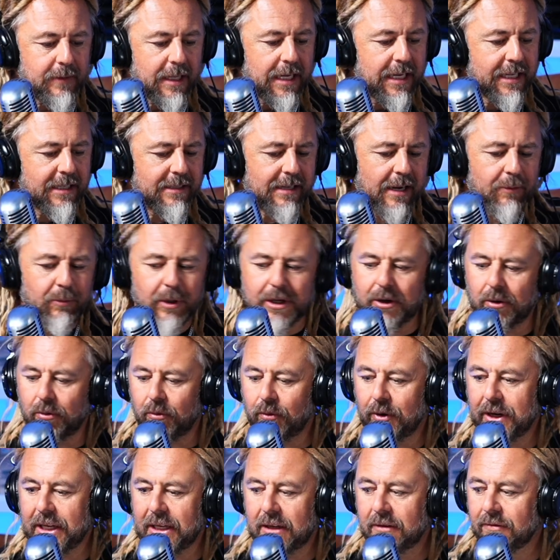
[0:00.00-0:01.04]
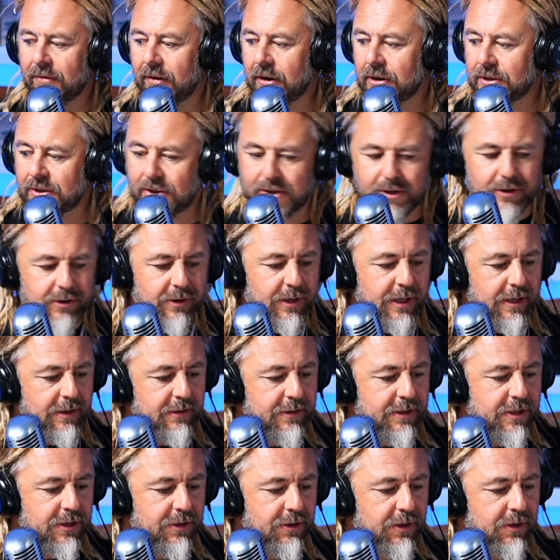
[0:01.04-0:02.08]
I want to read verse 30
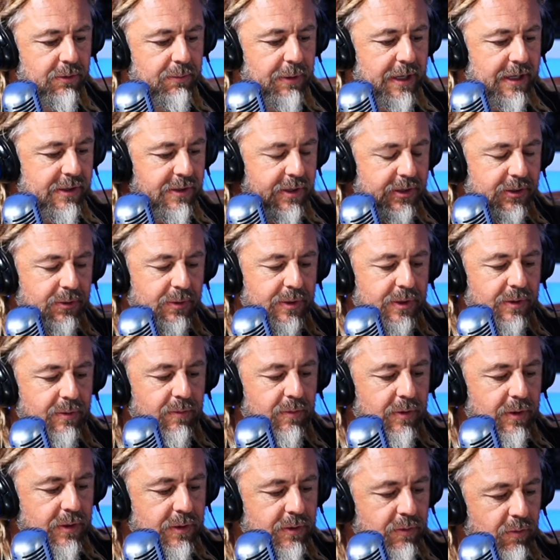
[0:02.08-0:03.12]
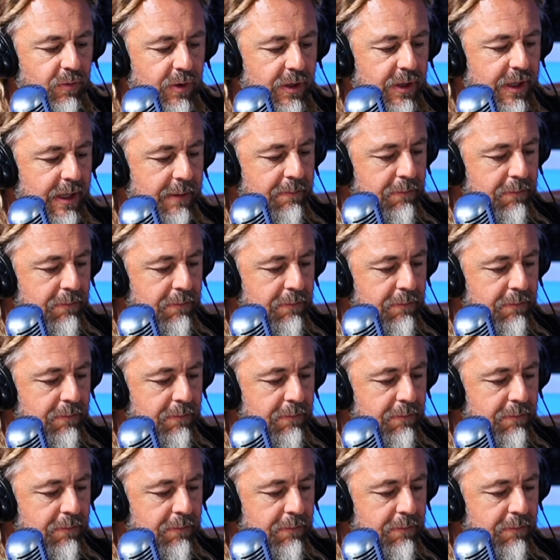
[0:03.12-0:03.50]
to you because this was really